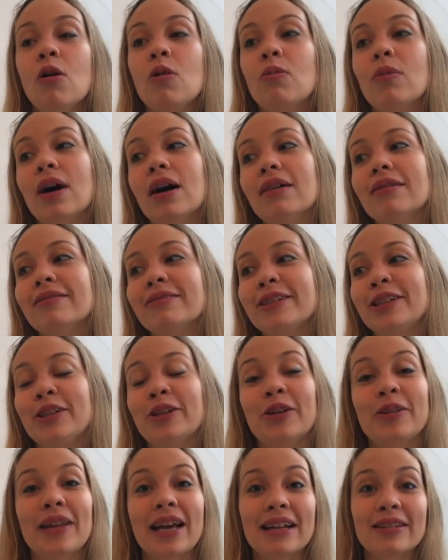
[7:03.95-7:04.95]
Well,
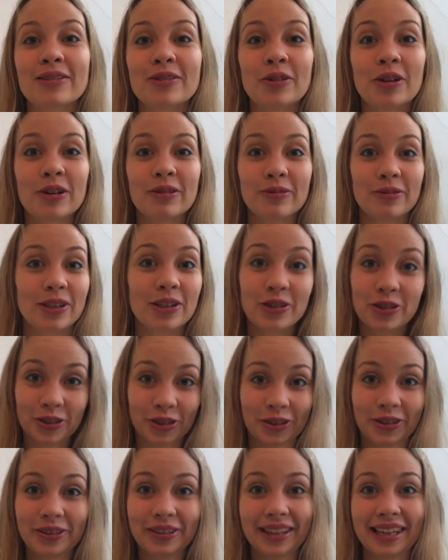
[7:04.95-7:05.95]
that's not the
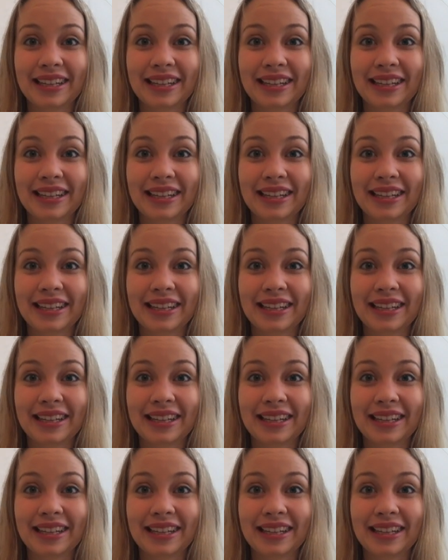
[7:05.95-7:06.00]
truth,